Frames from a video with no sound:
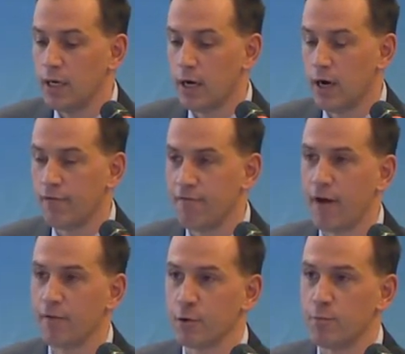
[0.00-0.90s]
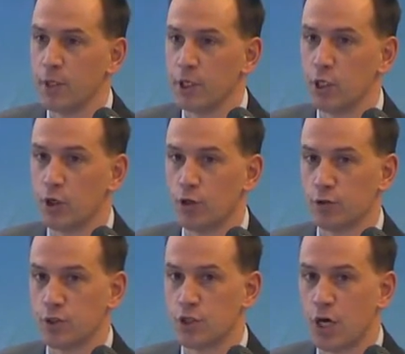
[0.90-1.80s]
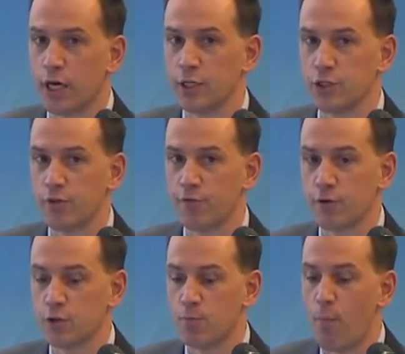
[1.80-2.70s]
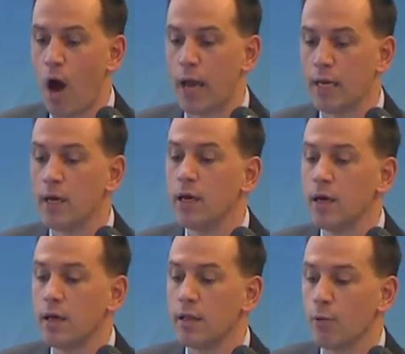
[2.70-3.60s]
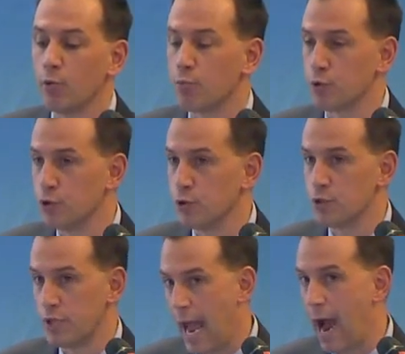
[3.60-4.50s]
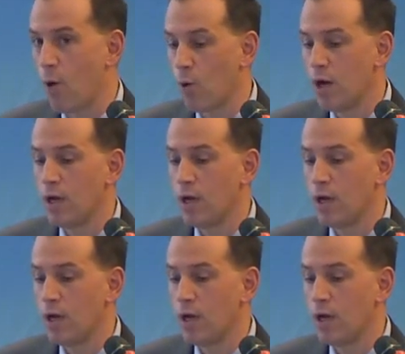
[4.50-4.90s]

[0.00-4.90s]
$500 million sunk into the first mine that will produce now